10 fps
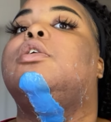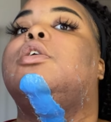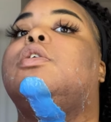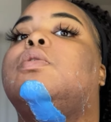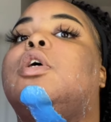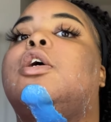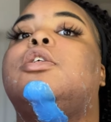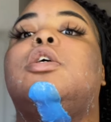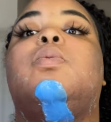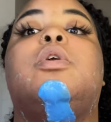This is, like I
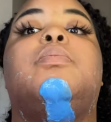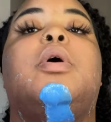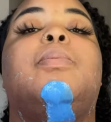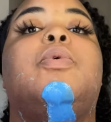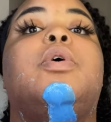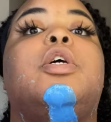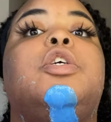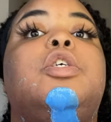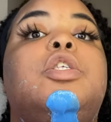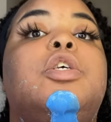said, one of my more
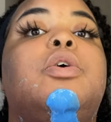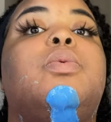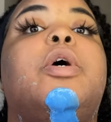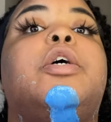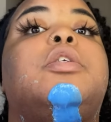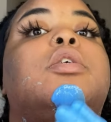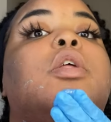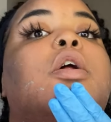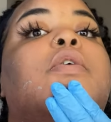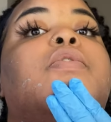easier waxes
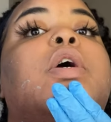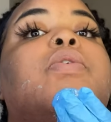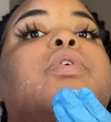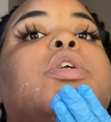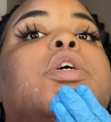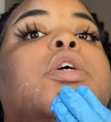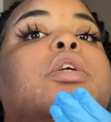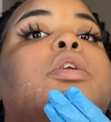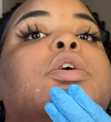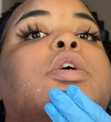that I've ever
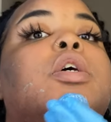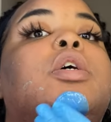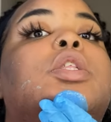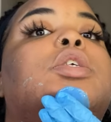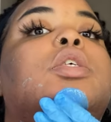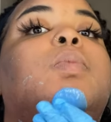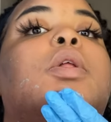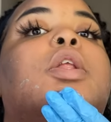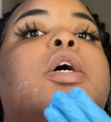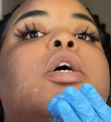done. This is my
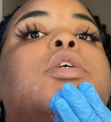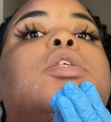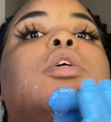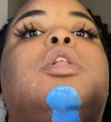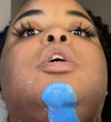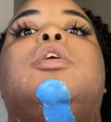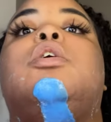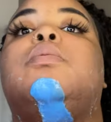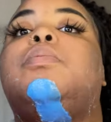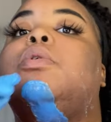last
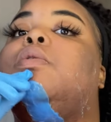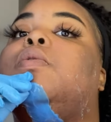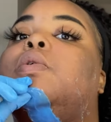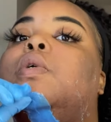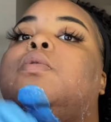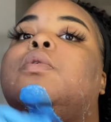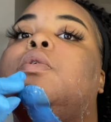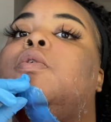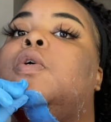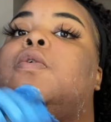cleanup
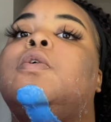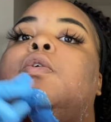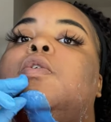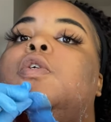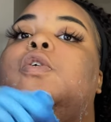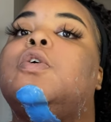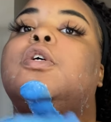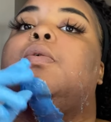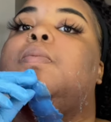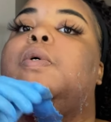
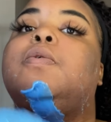strip,